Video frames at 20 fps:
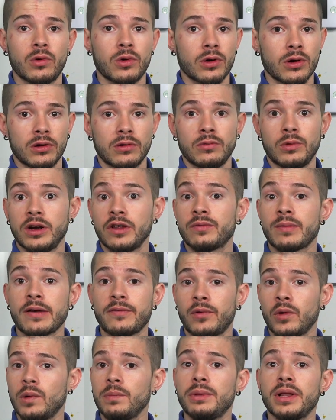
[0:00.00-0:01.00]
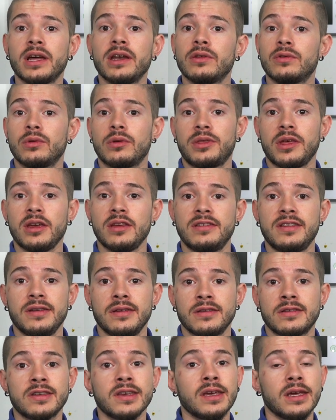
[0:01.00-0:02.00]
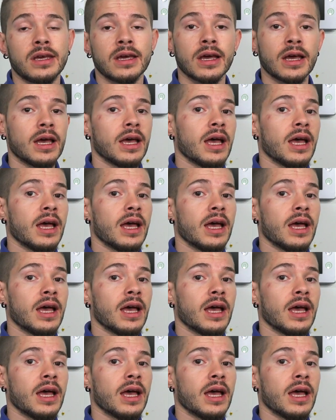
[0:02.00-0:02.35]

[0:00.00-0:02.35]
or what if my phone plan is with A T and T?